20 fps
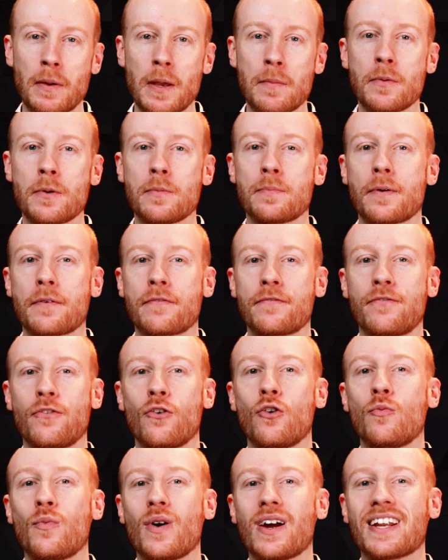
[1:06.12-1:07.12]
people
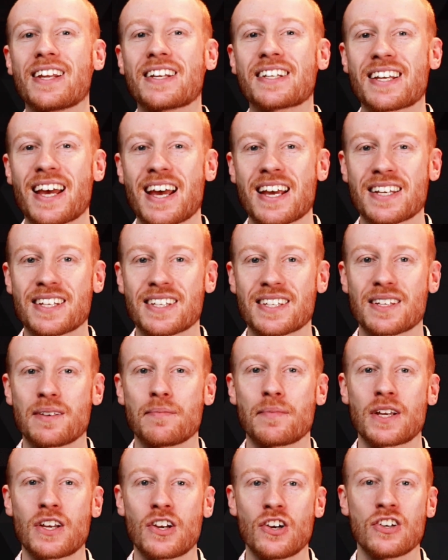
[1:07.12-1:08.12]
perform well in tests
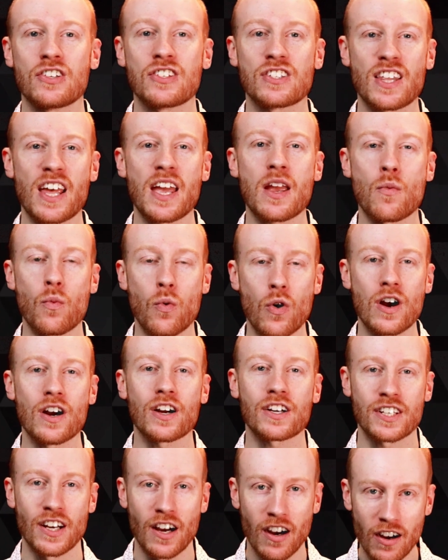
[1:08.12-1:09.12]
because they
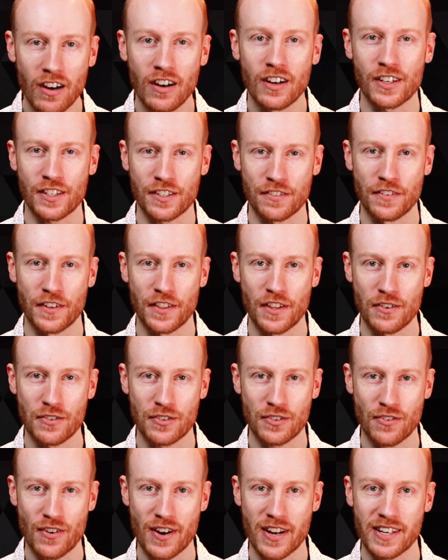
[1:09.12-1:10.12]
worked hard for
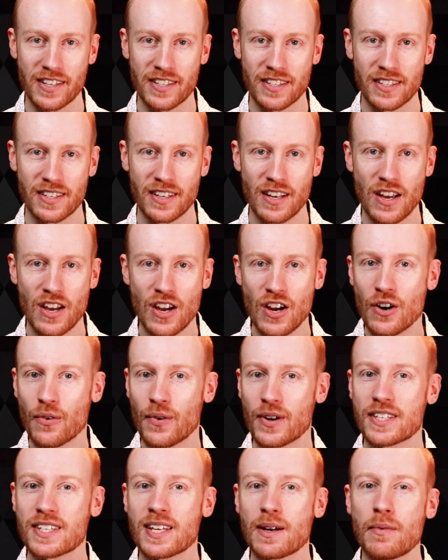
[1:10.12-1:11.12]
those grades.
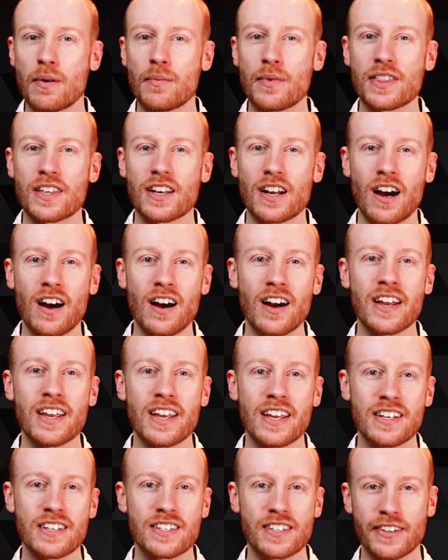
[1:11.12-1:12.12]
When someone with a high
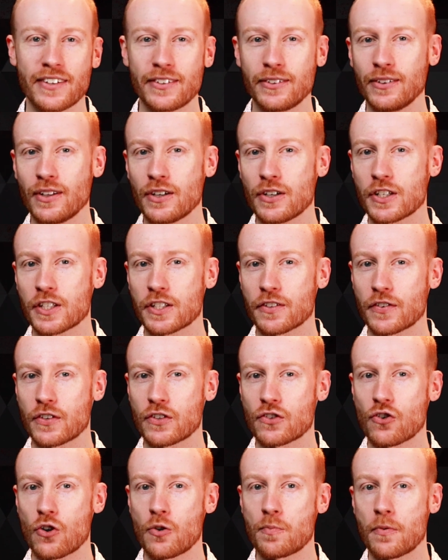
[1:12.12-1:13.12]
internal locus of
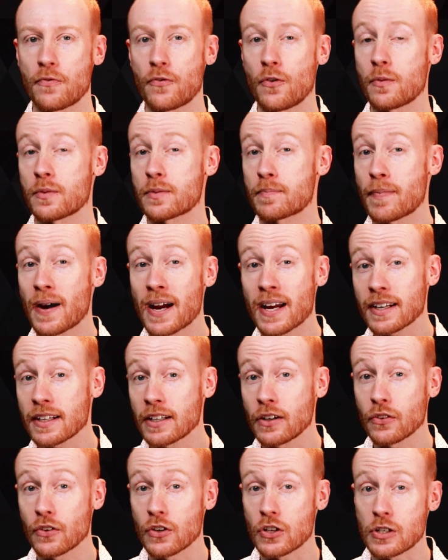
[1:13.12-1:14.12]
control performs
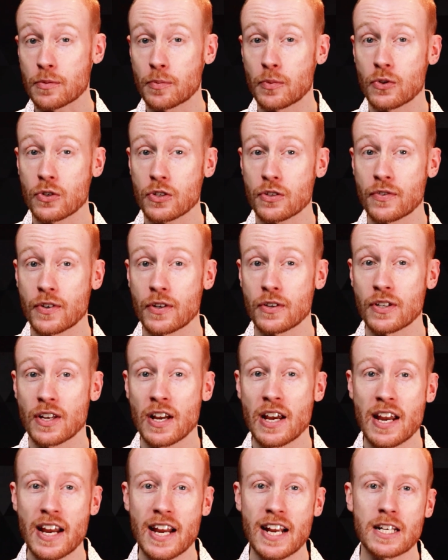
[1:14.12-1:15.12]
badly on the sports field,
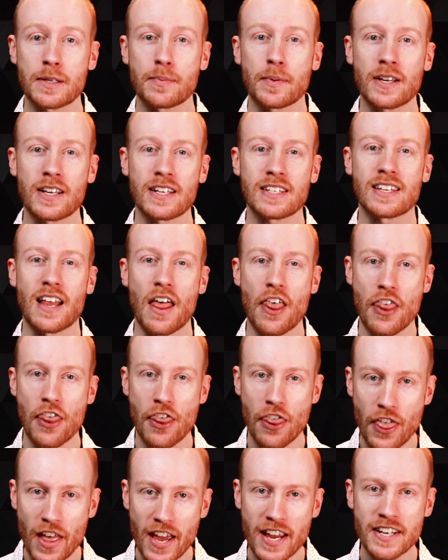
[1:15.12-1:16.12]
it's because
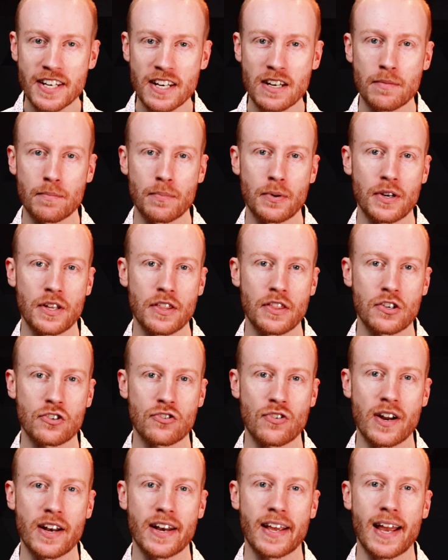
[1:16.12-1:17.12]
they didn't put in the
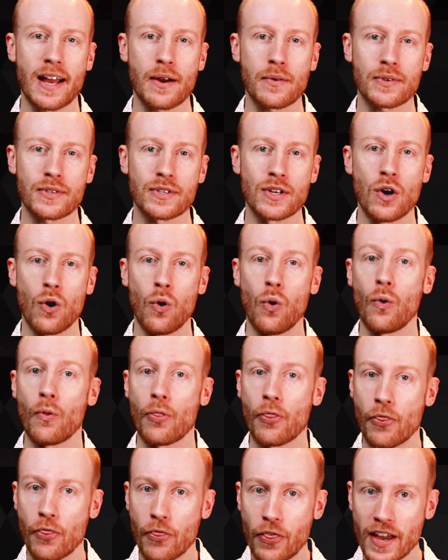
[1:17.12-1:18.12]
training hours, or
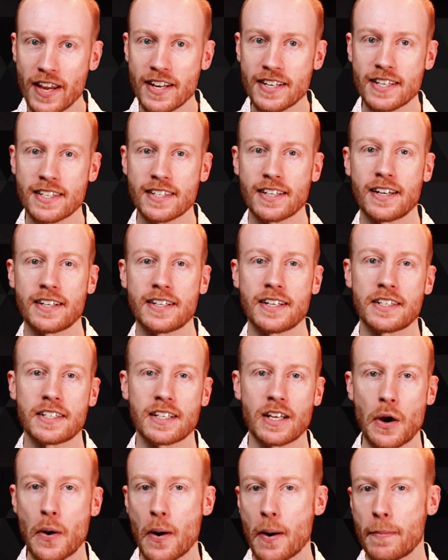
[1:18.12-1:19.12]
they decided
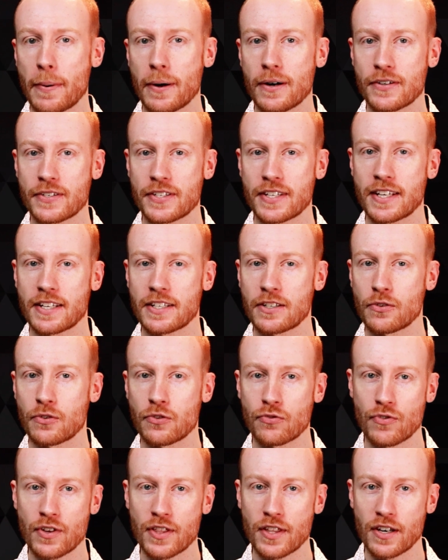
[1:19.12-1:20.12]
to go out partying till
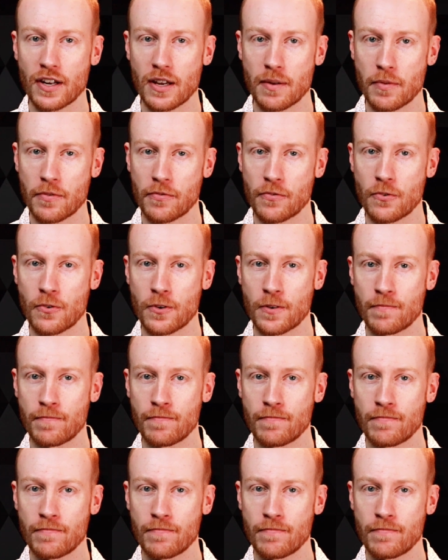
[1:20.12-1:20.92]
3 the night before.